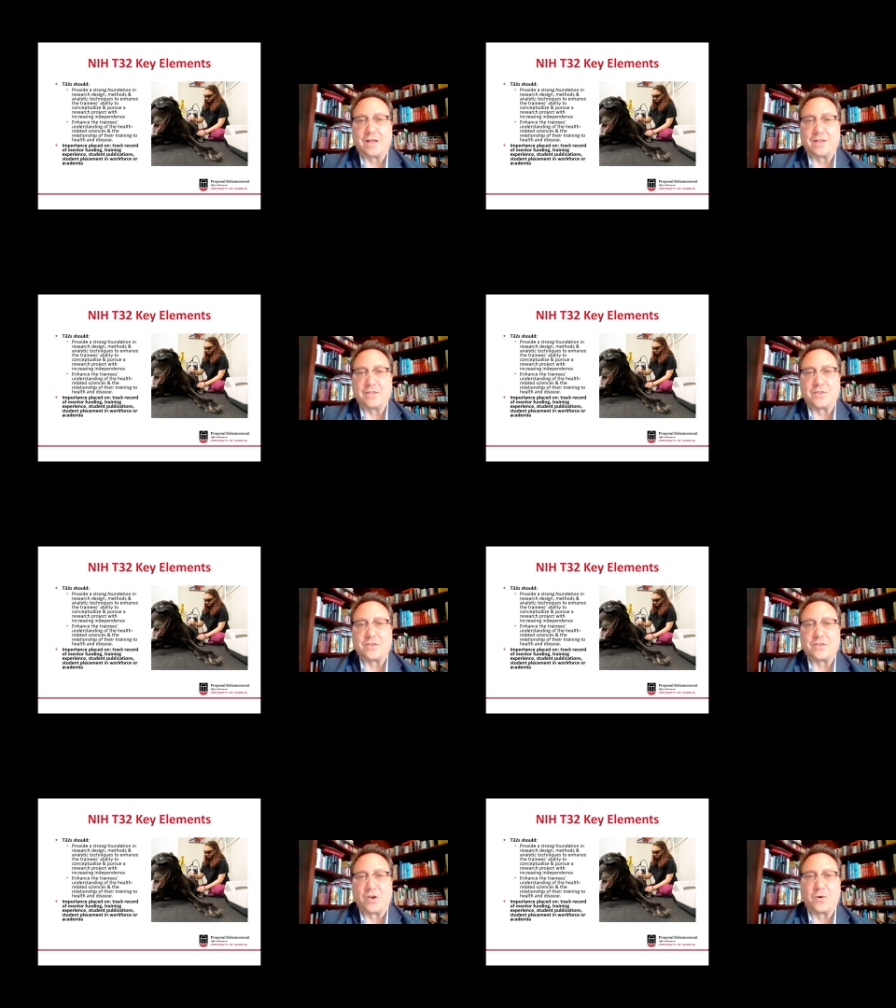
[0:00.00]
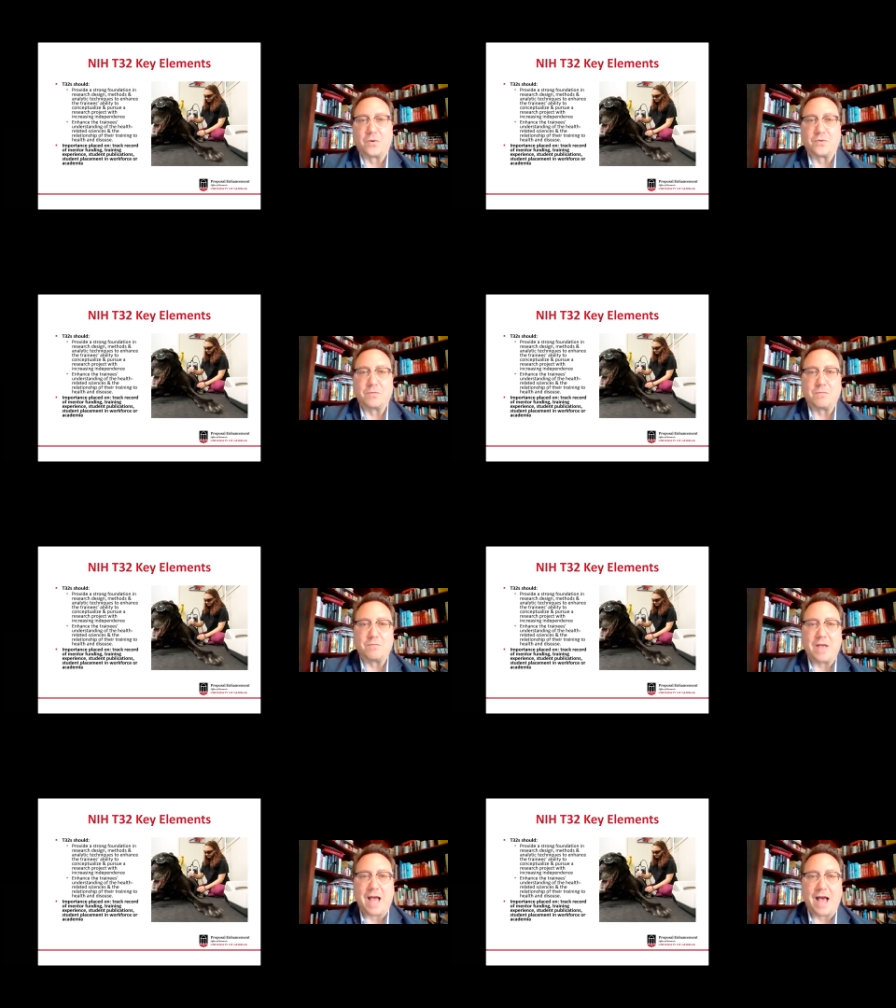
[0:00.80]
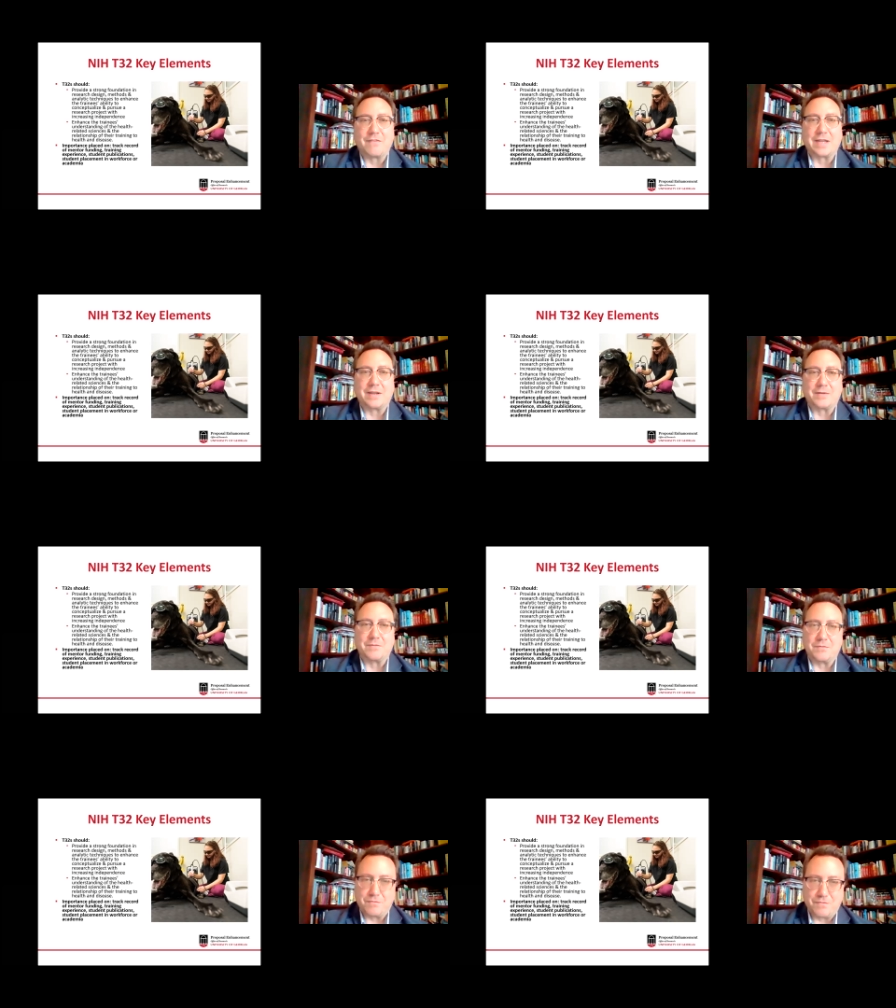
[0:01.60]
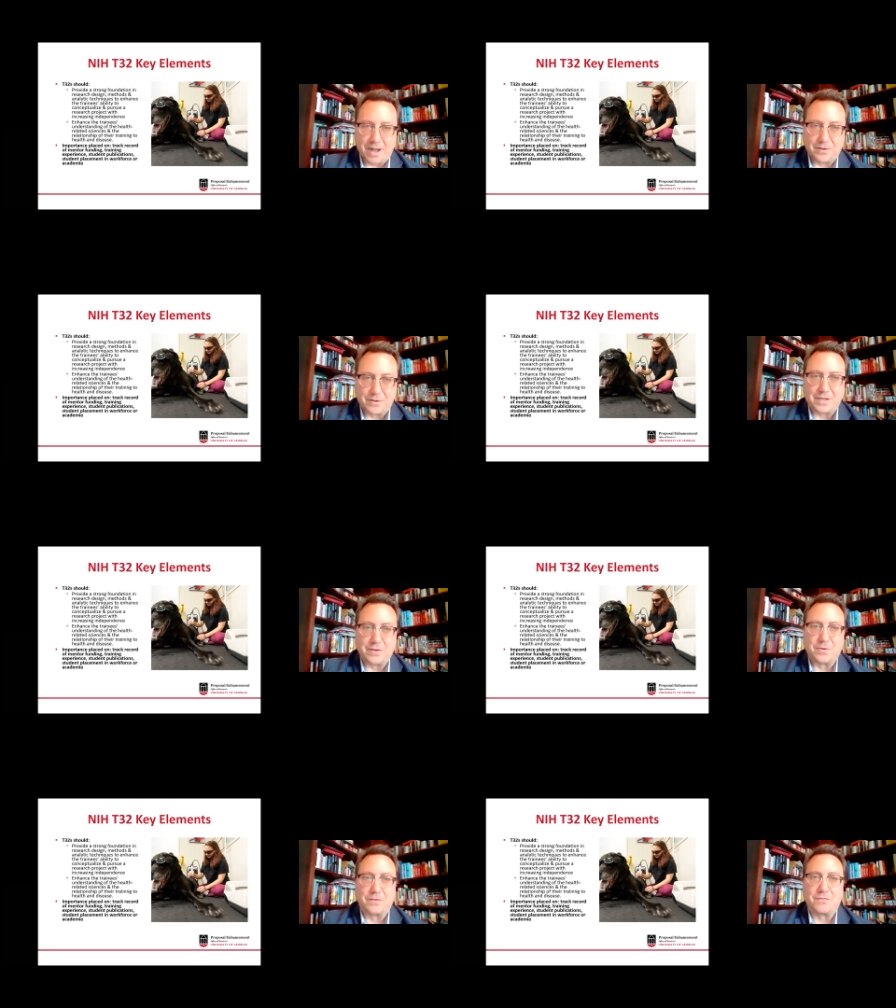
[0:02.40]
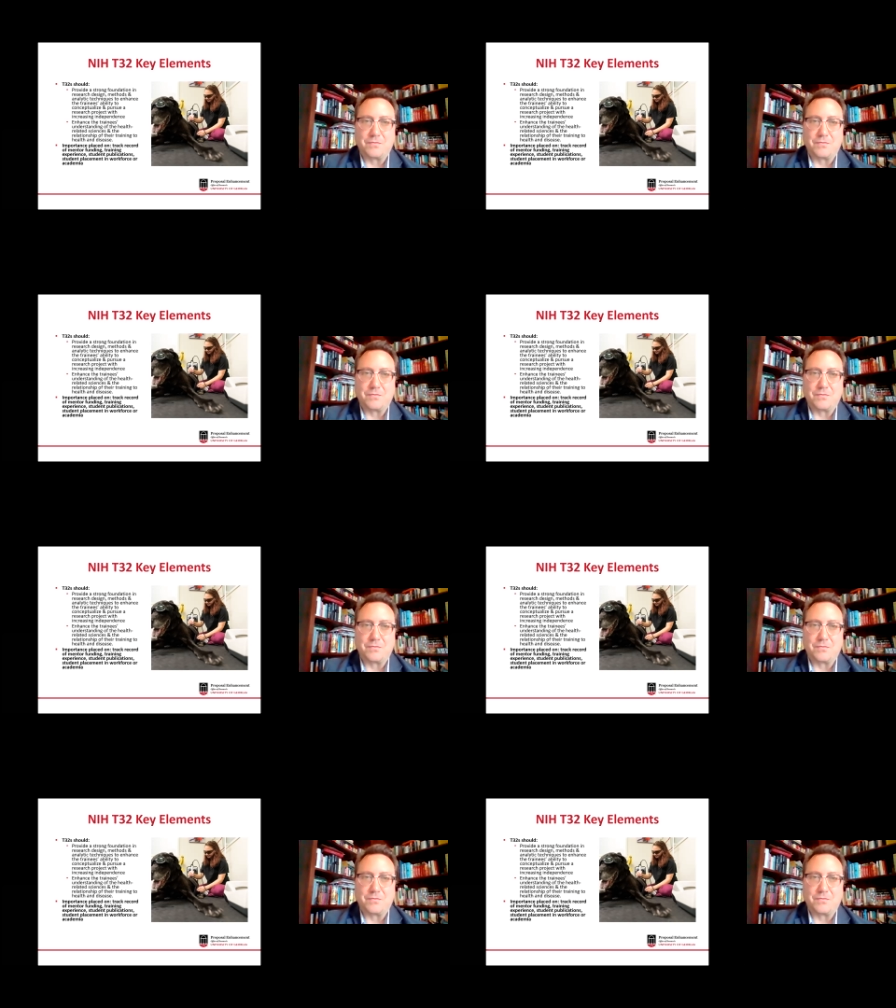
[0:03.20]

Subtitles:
So having faculty who have